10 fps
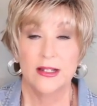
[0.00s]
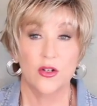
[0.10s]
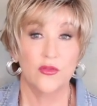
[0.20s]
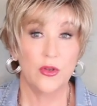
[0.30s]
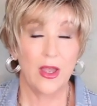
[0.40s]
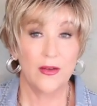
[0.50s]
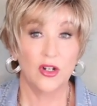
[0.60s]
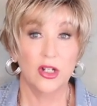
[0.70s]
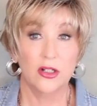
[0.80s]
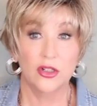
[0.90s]
So if you have
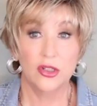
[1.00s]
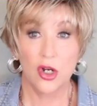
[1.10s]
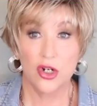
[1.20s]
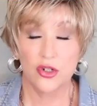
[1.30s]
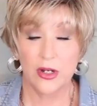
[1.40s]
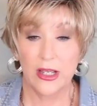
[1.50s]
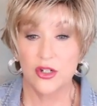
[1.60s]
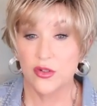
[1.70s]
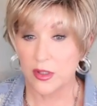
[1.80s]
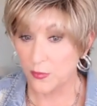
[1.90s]
a little larger
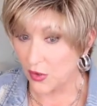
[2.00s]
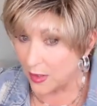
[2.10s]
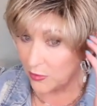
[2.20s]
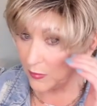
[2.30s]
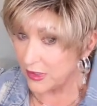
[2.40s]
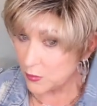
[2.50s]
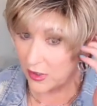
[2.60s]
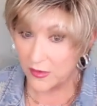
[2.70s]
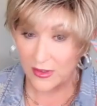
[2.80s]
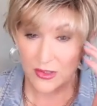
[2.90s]
head, you can probably
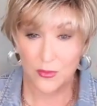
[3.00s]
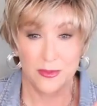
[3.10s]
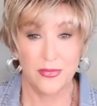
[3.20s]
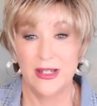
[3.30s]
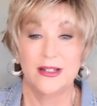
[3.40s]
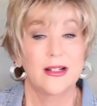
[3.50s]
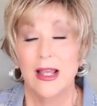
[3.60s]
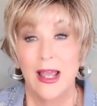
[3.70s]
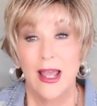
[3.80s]
wear this one, but